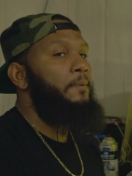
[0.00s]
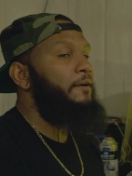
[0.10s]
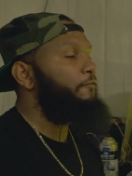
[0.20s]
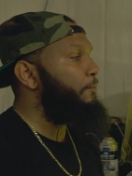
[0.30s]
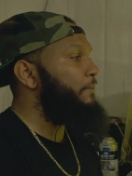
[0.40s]

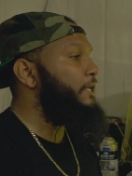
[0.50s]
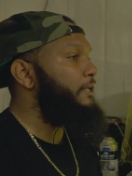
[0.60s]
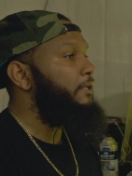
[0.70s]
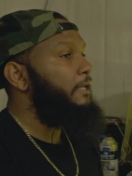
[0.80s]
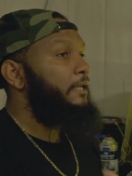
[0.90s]
But for
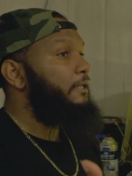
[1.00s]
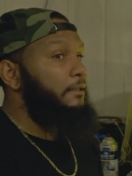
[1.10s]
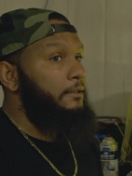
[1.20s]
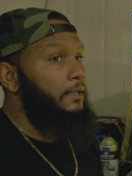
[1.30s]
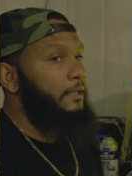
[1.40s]
me,
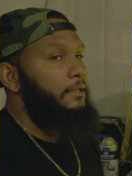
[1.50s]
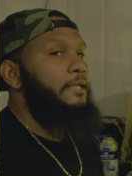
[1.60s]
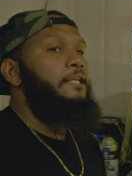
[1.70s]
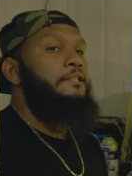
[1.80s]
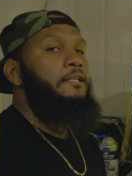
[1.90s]
none of
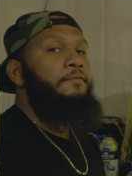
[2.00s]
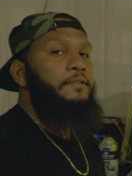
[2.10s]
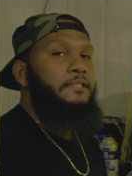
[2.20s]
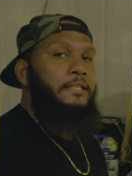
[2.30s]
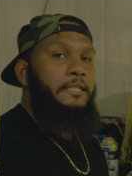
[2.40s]
that stuff
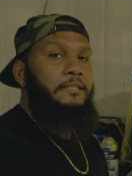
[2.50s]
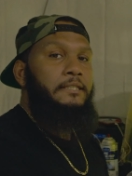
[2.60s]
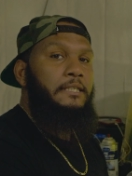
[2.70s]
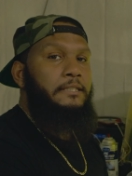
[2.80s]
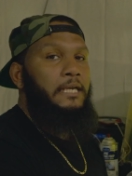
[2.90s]

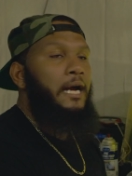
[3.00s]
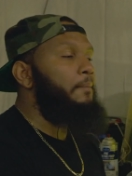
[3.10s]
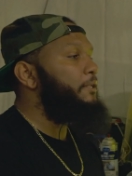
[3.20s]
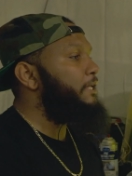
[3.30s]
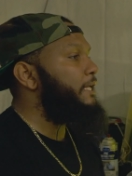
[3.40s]
is
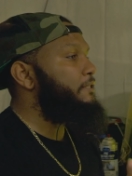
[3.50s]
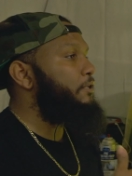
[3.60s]
common yet.